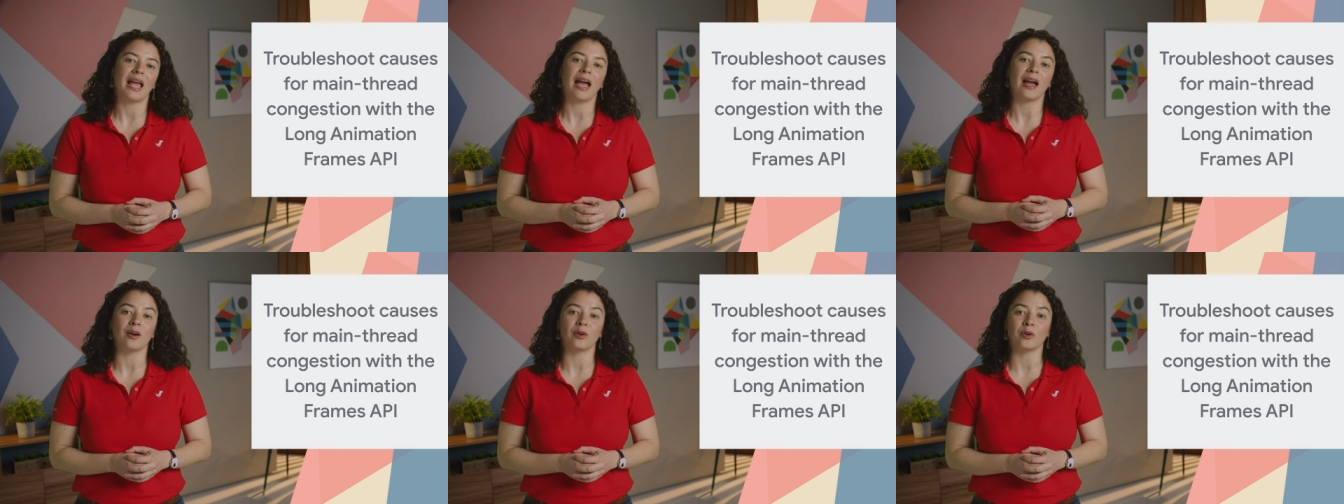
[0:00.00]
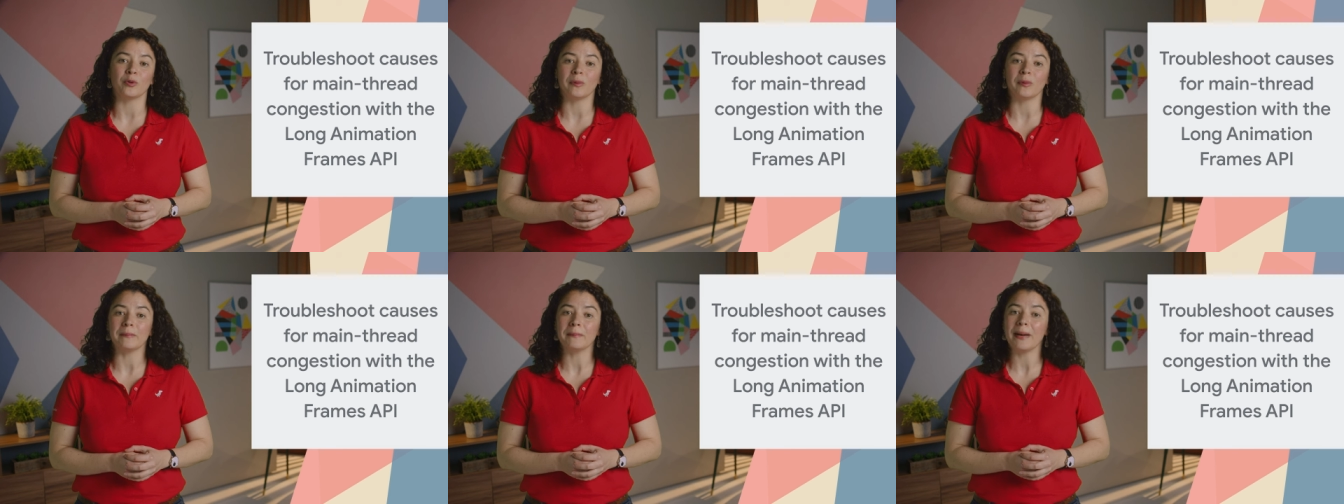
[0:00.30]
a
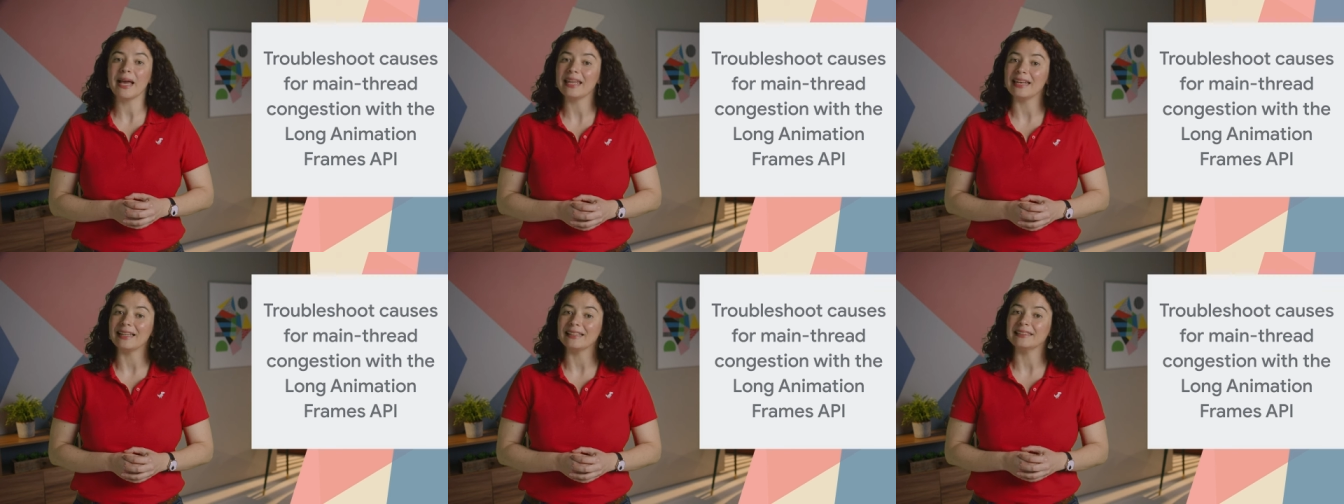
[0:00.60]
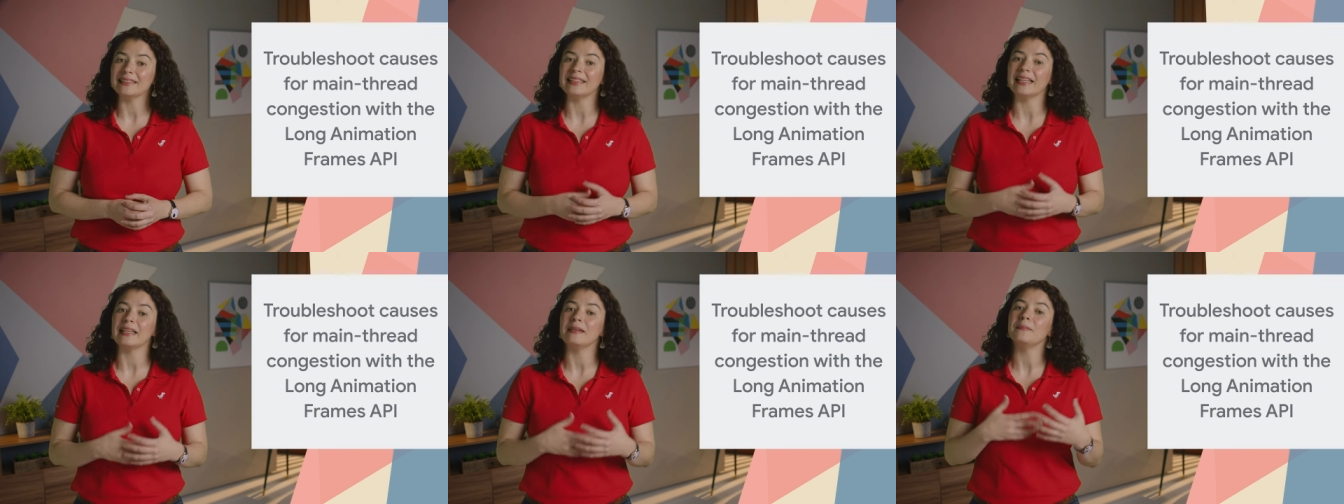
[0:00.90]
core web
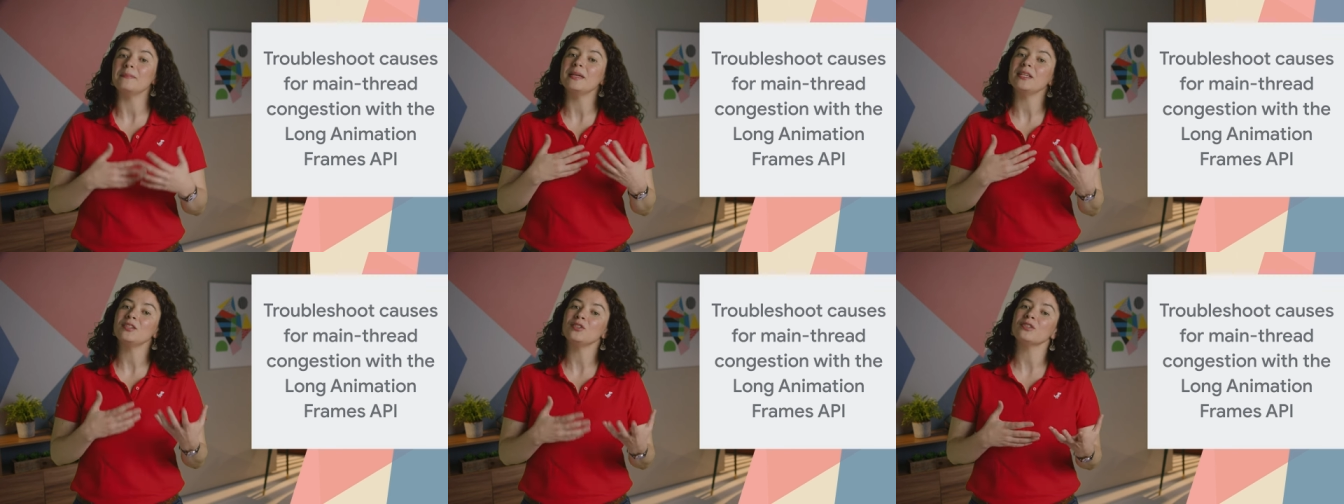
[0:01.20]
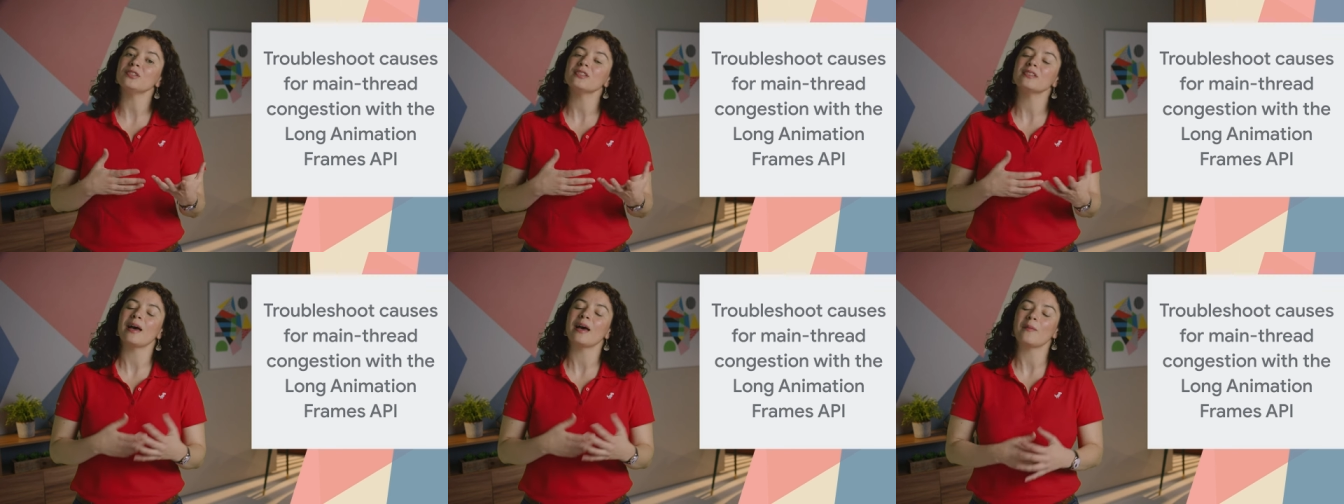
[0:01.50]
vital that
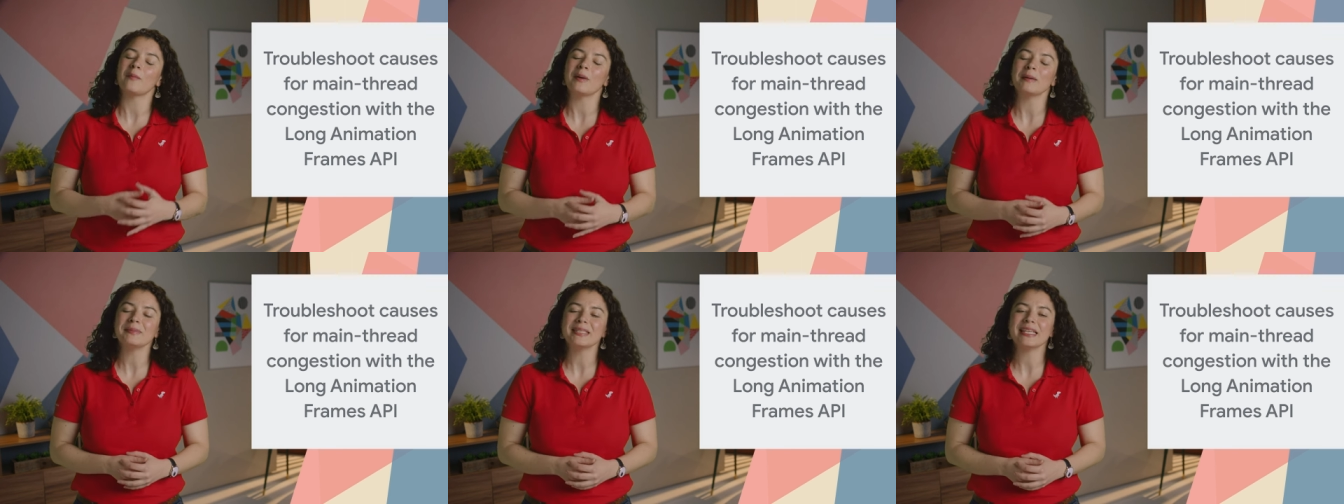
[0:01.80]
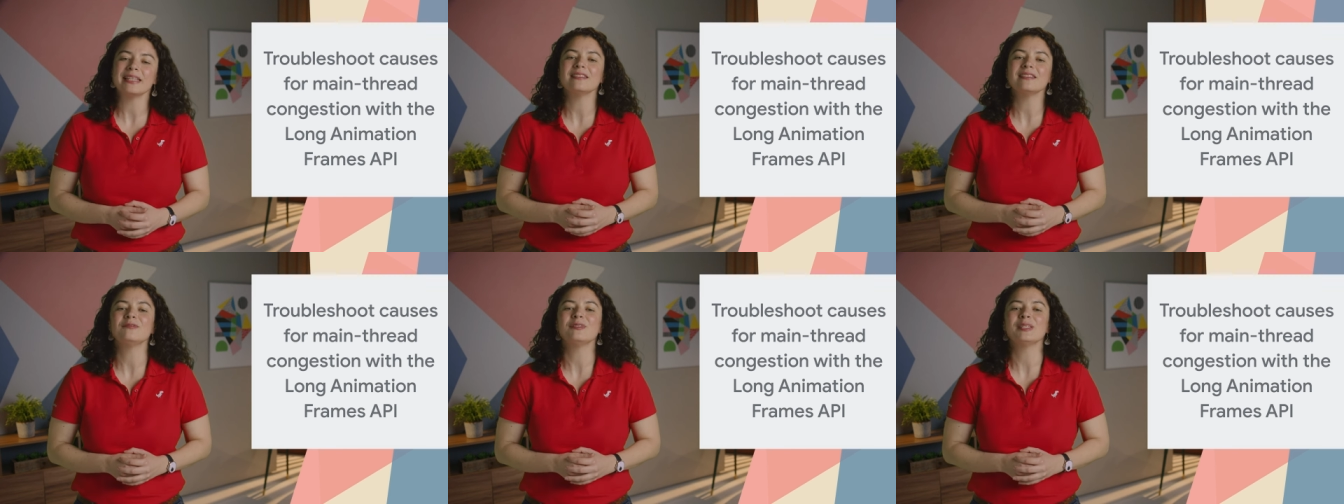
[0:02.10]
measures a
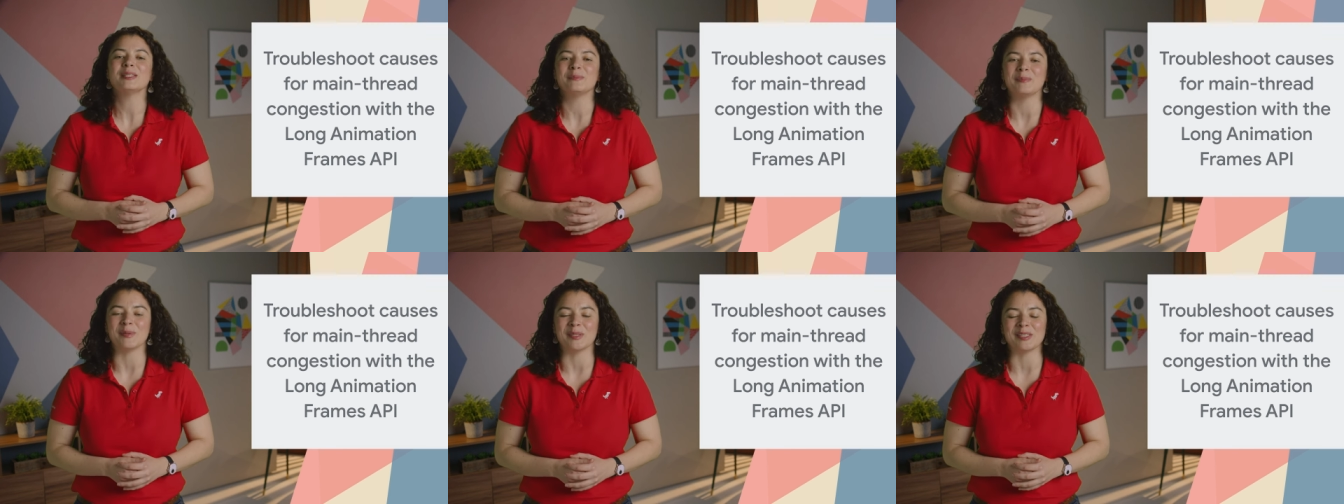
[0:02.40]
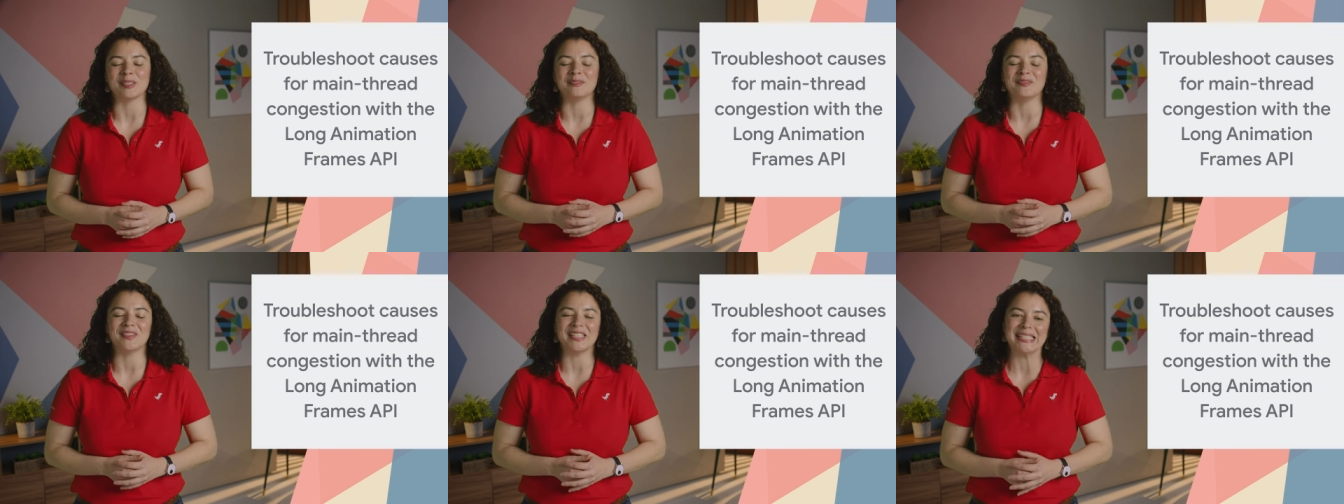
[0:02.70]
website's
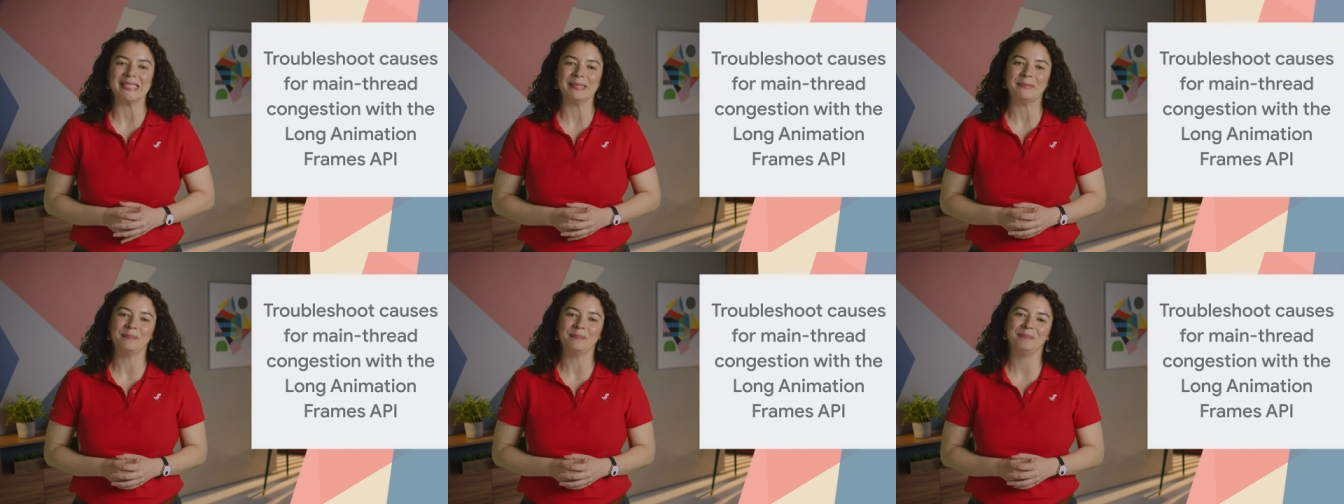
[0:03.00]
responsiveness.